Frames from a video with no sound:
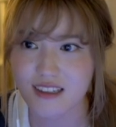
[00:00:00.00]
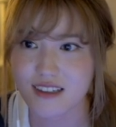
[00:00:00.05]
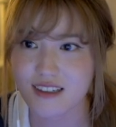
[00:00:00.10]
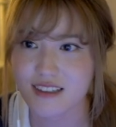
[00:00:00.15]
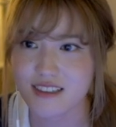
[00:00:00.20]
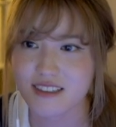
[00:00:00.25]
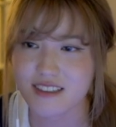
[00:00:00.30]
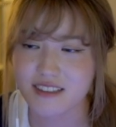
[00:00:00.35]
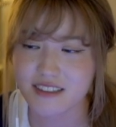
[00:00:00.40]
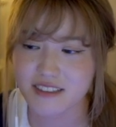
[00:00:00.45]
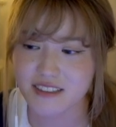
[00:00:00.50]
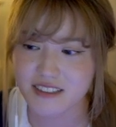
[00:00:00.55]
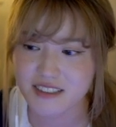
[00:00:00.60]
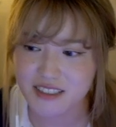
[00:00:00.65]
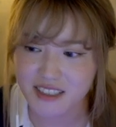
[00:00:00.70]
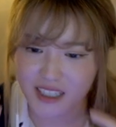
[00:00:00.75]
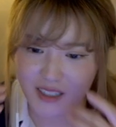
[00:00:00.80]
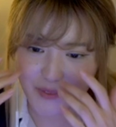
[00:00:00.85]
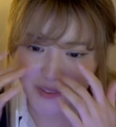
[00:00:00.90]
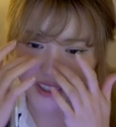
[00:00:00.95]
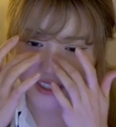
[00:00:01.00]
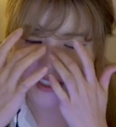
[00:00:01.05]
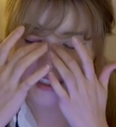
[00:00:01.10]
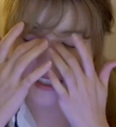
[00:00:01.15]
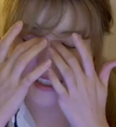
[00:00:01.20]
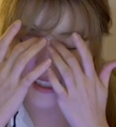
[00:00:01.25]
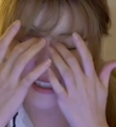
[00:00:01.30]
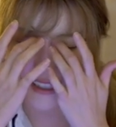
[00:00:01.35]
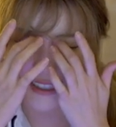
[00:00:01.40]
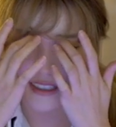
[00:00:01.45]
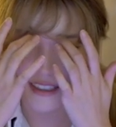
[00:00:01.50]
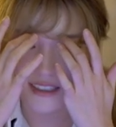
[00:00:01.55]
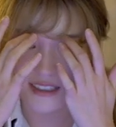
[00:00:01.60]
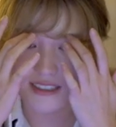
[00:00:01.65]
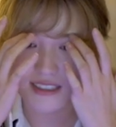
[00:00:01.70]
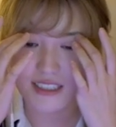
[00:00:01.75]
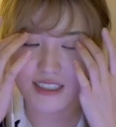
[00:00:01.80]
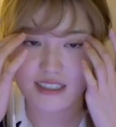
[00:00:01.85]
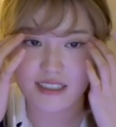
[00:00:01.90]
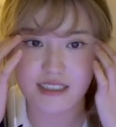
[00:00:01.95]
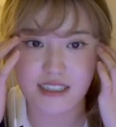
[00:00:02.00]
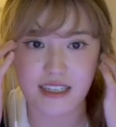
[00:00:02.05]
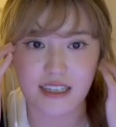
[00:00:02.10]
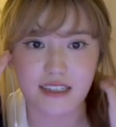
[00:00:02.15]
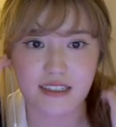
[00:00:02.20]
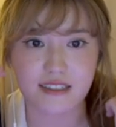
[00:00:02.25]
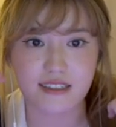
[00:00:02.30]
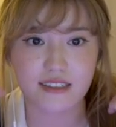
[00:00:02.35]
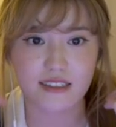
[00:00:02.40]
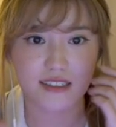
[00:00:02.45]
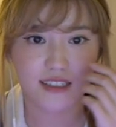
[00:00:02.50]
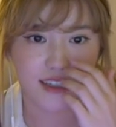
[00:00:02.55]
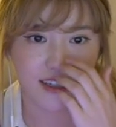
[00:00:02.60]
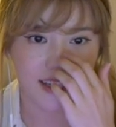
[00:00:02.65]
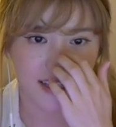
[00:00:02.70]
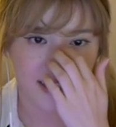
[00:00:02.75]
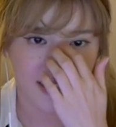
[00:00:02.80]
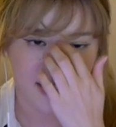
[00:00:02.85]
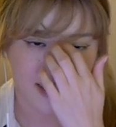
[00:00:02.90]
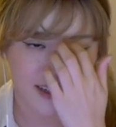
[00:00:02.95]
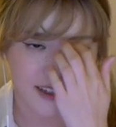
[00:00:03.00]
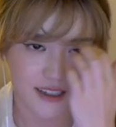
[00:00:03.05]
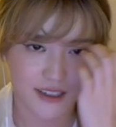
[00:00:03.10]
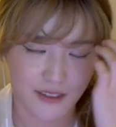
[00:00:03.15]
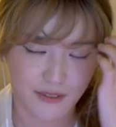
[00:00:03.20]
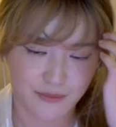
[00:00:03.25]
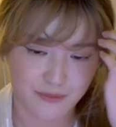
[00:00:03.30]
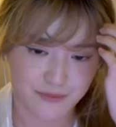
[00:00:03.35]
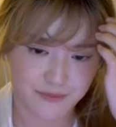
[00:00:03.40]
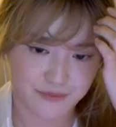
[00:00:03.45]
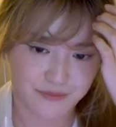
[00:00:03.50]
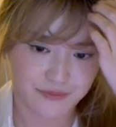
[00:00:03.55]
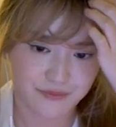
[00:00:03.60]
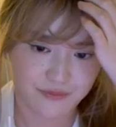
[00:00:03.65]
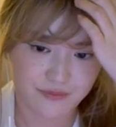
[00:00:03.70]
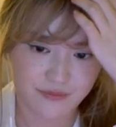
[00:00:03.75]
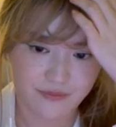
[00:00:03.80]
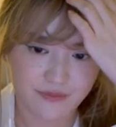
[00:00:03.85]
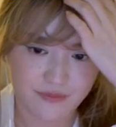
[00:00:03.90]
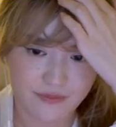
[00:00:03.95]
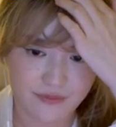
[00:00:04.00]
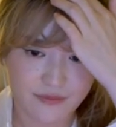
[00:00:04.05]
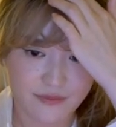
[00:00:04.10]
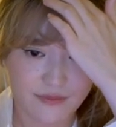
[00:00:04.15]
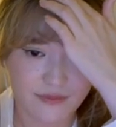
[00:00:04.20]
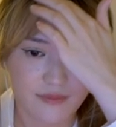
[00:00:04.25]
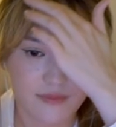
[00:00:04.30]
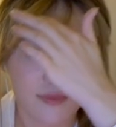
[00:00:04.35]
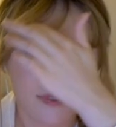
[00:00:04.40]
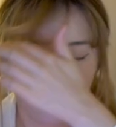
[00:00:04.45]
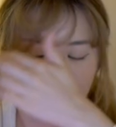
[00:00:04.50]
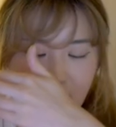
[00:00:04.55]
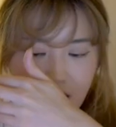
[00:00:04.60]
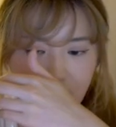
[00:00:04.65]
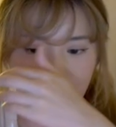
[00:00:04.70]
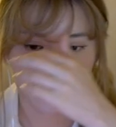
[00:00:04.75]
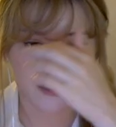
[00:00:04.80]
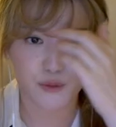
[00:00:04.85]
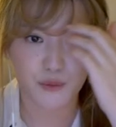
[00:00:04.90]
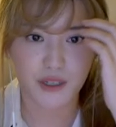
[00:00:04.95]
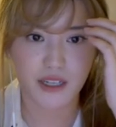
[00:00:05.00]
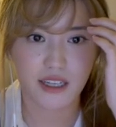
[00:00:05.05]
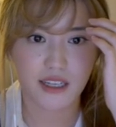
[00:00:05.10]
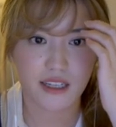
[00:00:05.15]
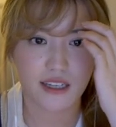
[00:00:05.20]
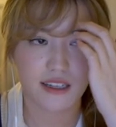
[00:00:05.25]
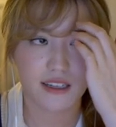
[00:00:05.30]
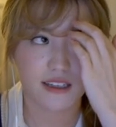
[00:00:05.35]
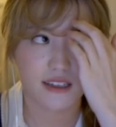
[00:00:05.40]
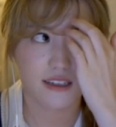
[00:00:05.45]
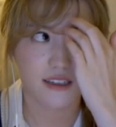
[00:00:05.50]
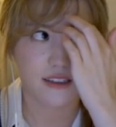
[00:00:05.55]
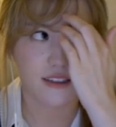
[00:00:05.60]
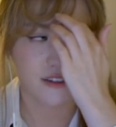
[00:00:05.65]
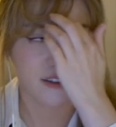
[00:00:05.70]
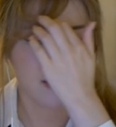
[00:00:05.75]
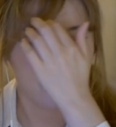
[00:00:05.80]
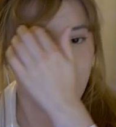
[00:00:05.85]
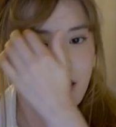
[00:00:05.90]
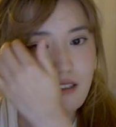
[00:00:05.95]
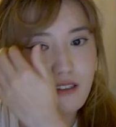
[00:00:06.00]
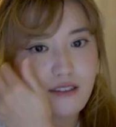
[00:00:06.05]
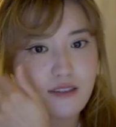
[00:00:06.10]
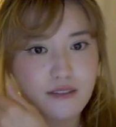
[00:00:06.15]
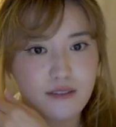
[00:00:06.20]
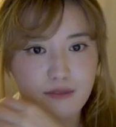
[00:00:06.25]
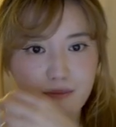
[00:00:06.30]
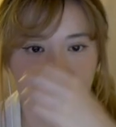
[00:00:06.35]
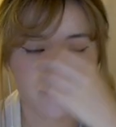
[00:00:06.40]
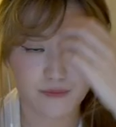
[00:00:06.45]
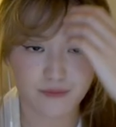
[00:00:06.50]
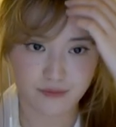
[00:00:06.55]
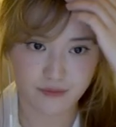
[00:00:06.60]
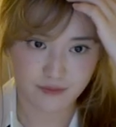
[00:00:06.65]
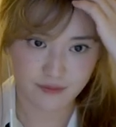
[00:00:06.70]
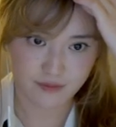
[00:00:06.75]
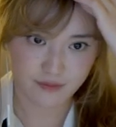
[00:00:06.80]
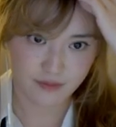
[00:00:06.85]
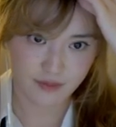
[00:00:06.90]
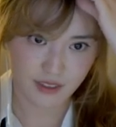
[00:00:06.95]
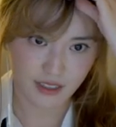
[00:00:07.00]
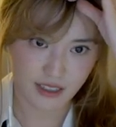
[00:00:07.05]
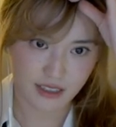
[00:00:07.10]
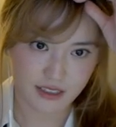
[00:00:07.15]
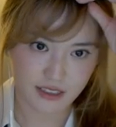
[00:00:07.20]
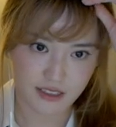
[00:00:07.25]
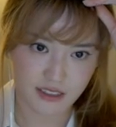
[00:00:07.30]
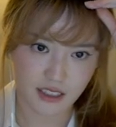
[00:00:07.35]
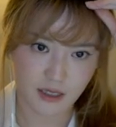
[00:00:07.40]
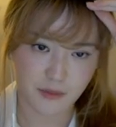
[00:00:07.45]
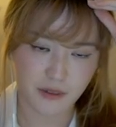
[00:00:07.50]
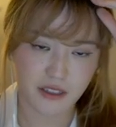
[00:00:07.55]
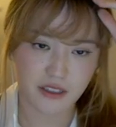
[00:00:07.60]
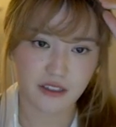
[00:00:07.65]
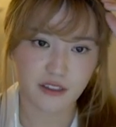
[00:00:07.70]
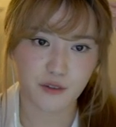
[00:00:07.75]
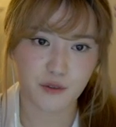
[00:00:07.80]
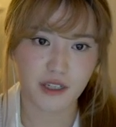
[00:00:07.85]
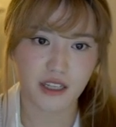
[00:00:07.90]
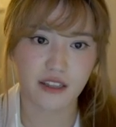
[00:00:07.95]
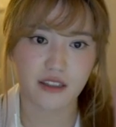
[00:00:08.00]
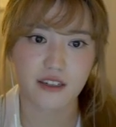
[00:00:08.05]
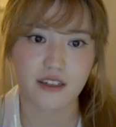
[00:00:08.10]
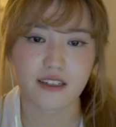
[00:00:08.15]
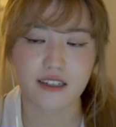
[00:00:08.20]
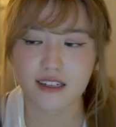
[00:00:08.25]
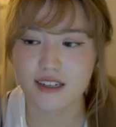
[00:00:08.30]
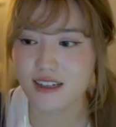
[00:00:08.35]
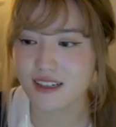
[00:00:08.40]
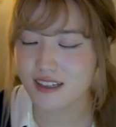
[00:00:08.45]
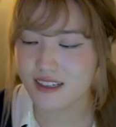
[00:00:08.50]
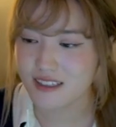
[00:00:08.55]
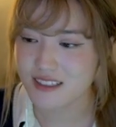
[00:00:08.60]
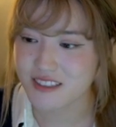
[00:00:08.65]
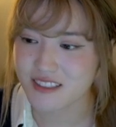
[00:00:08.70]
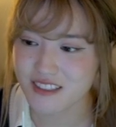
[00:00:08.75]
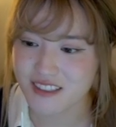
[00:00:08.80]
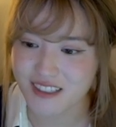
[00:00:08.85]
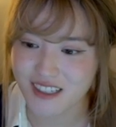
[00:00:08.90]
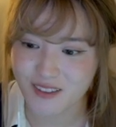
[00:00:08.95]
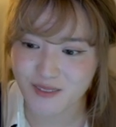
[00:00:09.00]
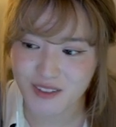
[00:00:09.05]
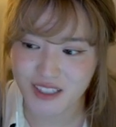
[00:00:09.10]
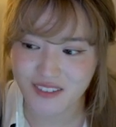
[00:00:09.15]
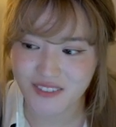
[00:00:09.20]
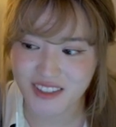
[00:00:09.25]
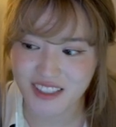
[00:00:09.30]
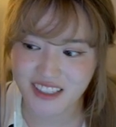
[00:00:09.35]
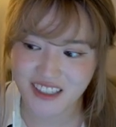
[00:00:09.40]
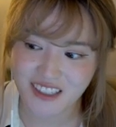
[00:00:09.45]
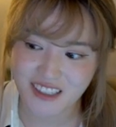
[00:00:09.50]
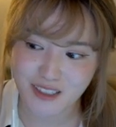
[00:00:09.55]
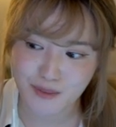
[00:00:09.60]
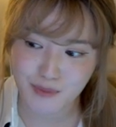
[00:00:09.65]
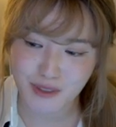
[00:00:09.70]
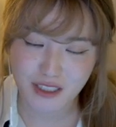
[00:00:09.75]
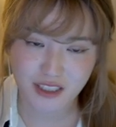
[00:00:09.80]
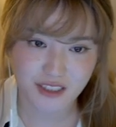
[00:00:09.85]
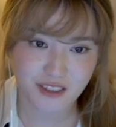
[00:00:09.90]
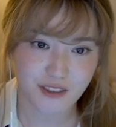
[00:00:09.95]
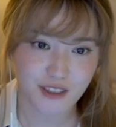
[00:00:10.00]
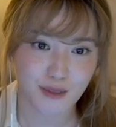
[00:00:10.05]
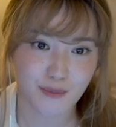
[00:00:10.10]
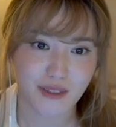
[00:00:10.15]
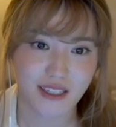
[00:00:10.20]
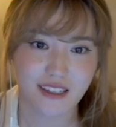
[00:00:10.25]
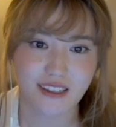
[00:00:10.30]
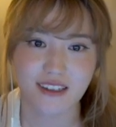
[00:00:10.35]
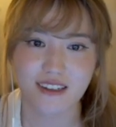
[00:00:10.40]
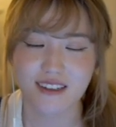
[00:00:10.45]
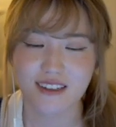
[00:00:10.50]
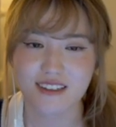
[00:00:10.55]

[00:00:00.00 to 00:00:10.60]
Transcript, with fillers: So she's coming in six days. Um, on the 23rd? yeah, she's coming on the 23rd. So I'm definitely going to be streaming